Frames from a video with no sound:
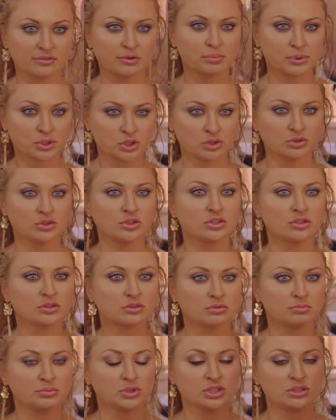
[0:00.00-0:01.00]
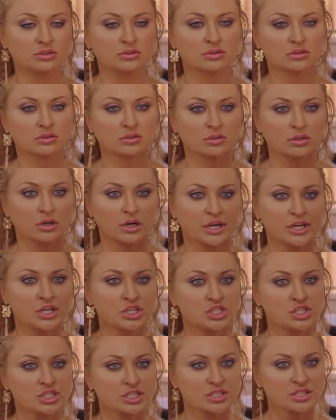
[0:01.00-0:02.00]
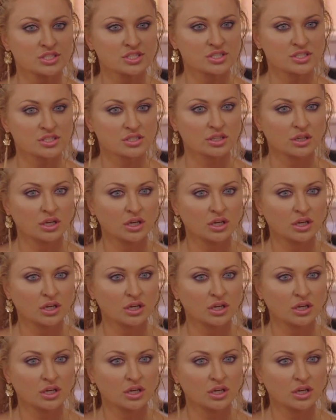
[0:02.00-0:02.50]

They have opportunity to meet agents.